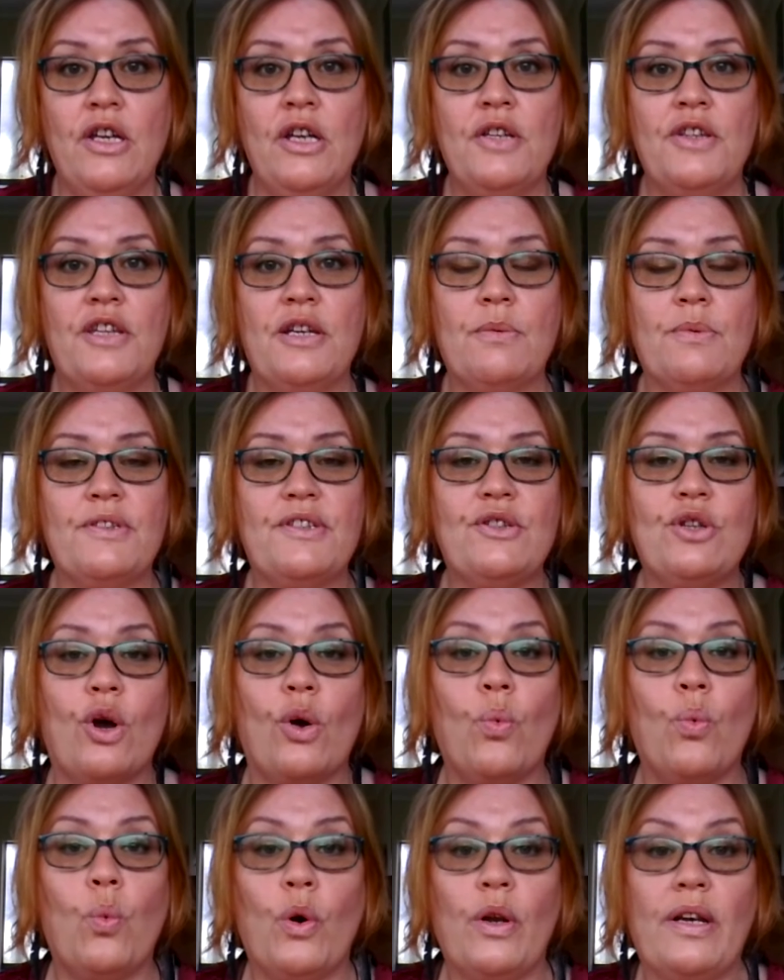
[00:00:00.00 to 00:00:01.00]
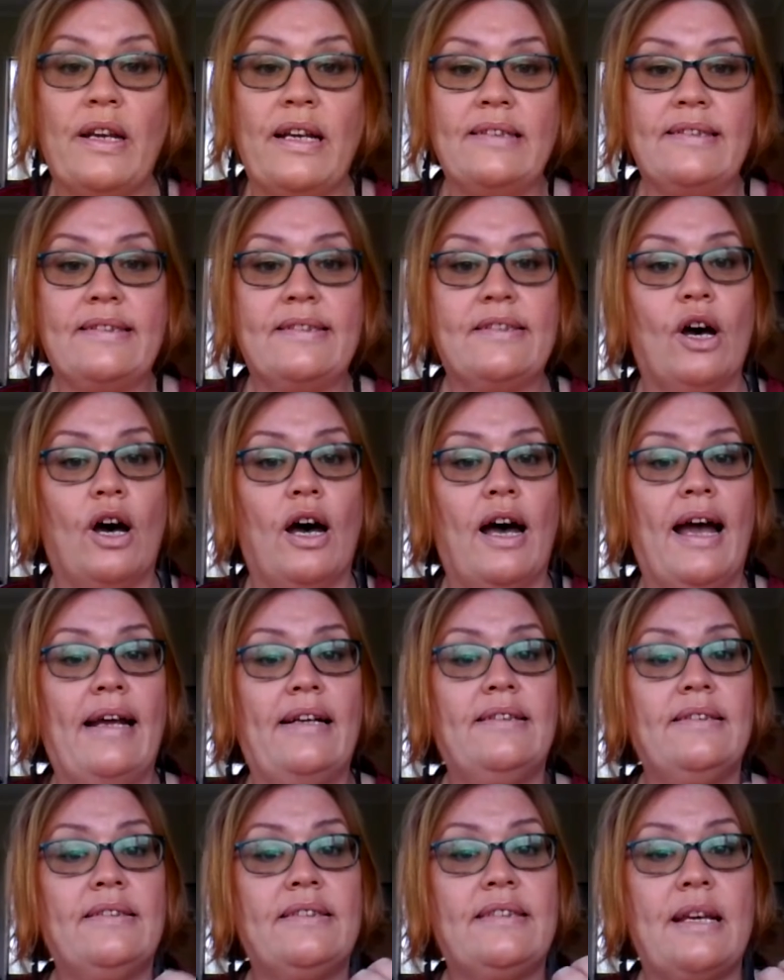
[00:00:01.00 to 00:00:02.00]
There was no warning
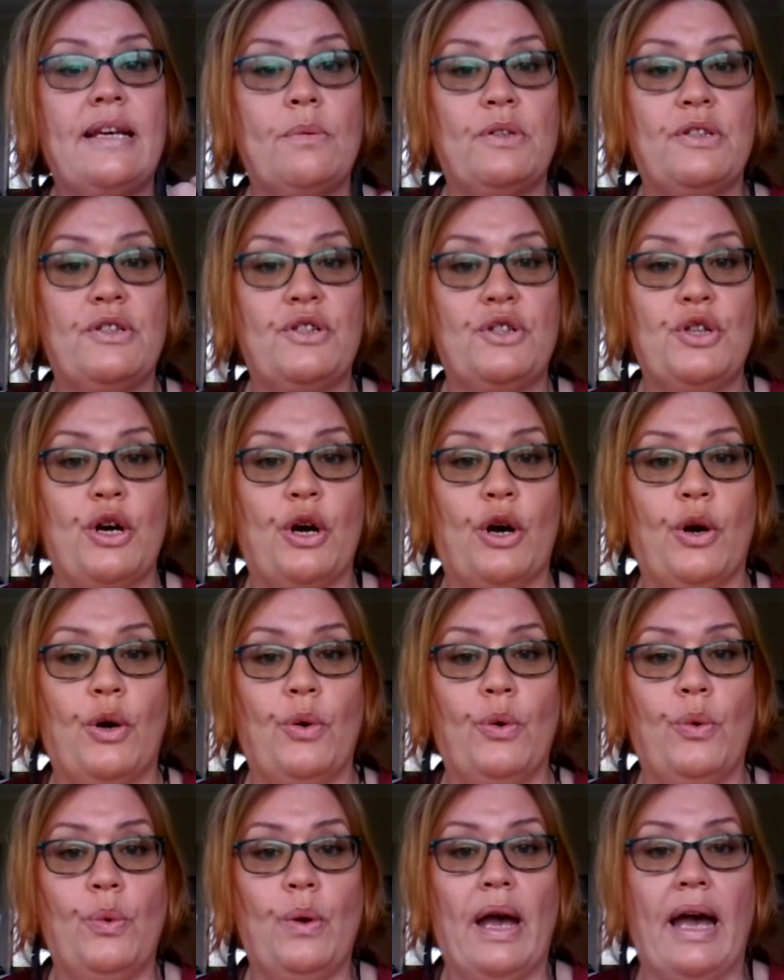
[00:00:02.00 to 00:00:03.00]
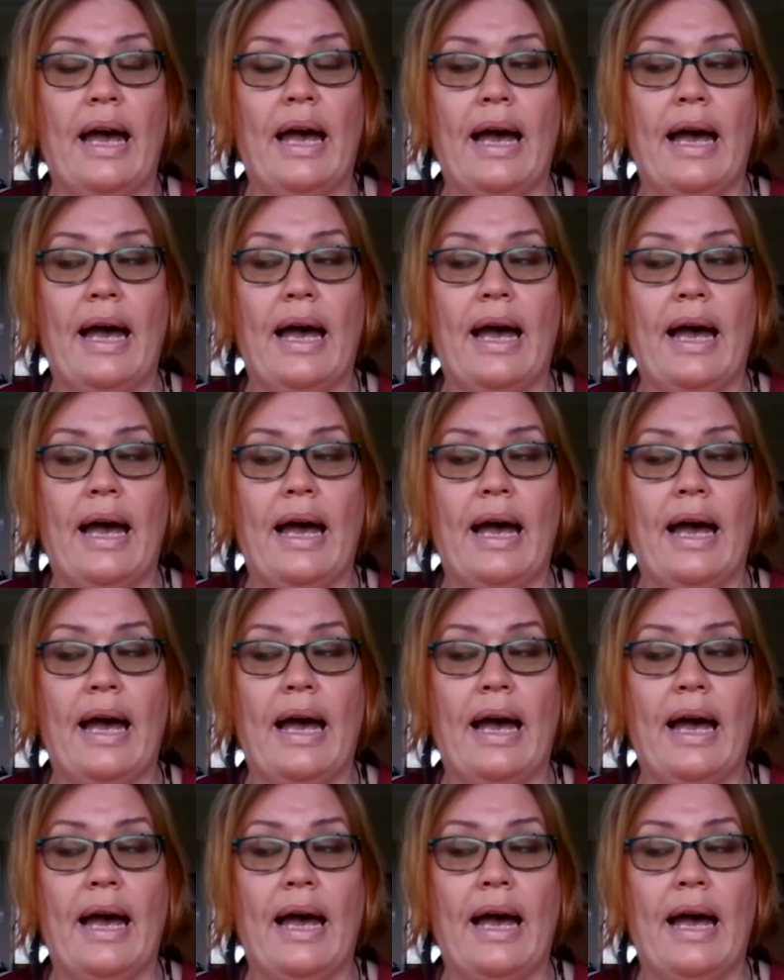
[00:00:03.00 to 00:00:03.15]
signs, there was no